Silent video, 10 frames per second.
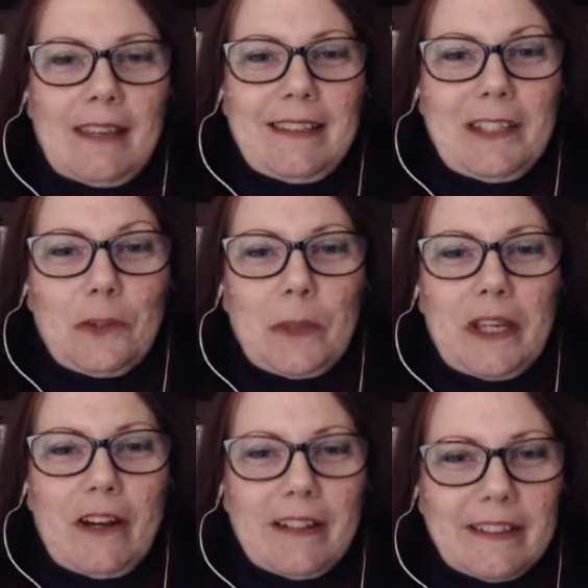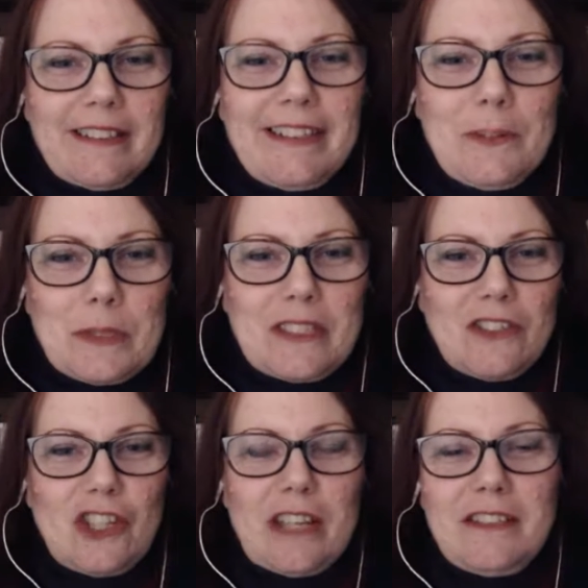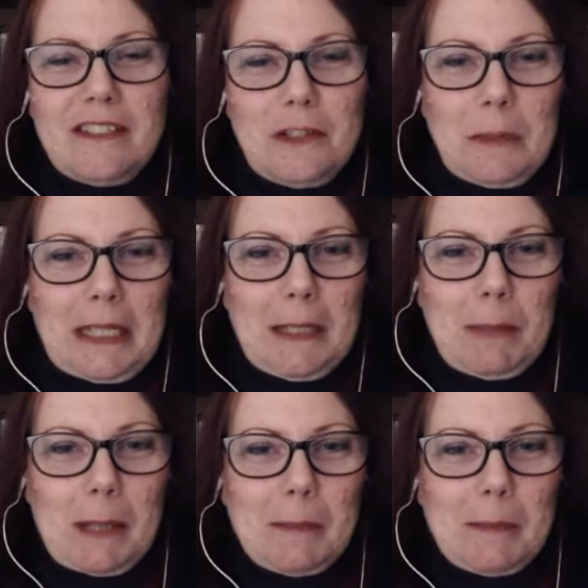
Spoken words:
here we are. It was suggested to me by